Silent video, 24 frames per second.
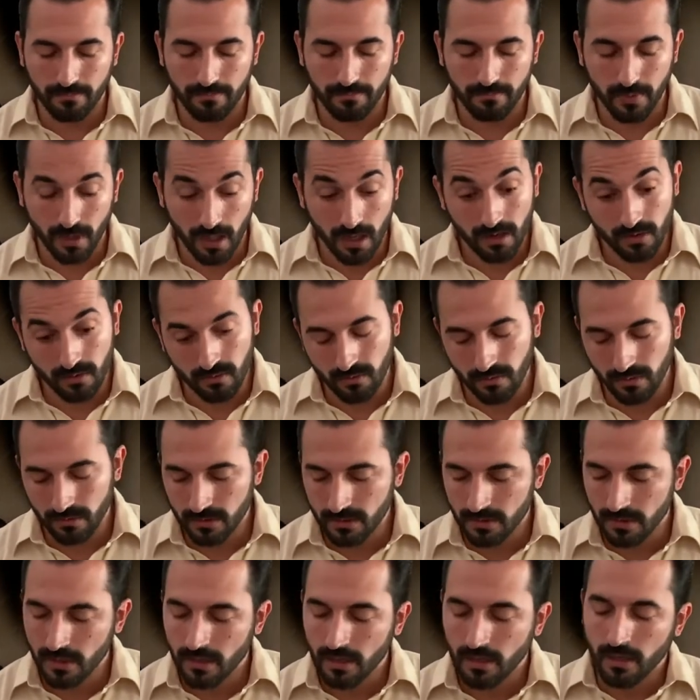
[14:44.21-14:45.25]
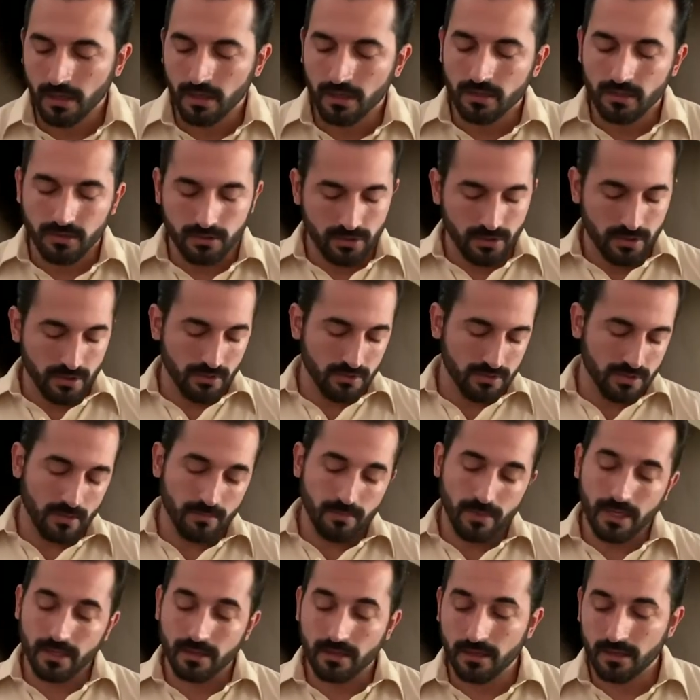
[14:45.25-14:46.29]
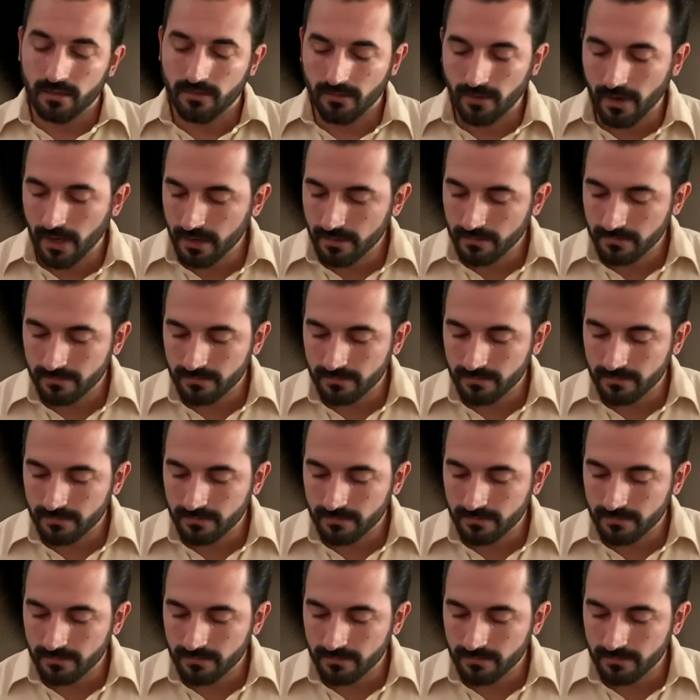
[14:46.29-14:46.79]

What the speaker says: block chords. So you can do something like this, right?